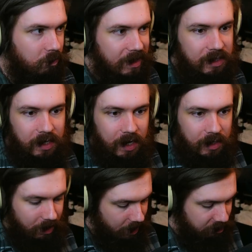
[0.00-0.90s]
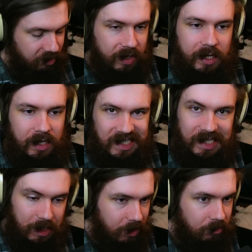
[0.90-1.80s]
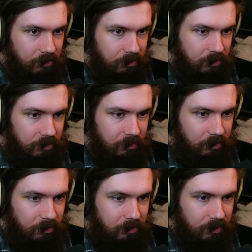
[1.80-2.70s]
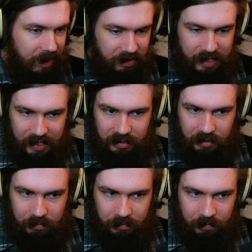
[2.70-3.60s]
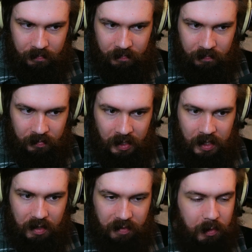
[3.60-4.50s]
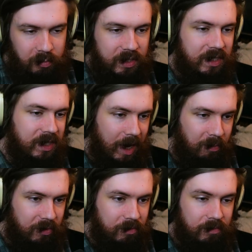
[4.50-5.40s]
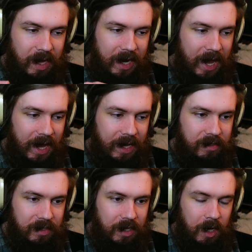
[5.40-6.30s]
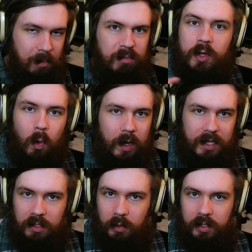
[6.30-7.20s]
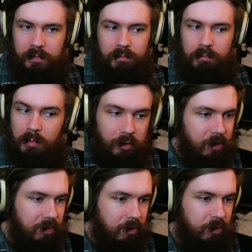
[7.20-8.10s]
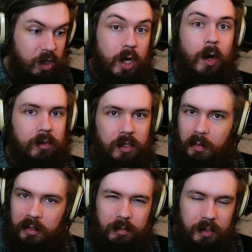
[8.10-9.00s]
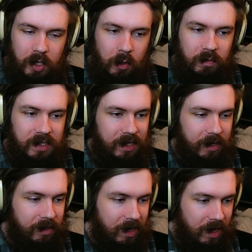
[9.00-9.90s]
let's say I play a C, like this. If I were to put a sample that had some noise or multiple notes or multiple tones in it,